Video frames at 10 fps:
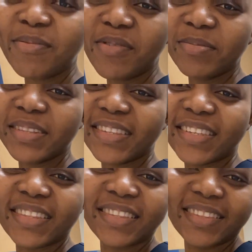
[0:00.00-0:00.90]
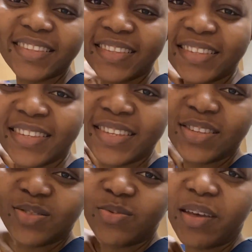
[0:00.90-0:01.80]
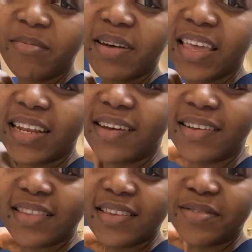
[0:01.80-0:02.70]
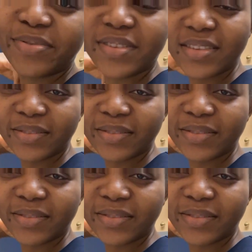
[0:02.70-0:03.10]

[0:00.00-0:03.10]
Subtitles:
mommy thing. We are backing ourselves.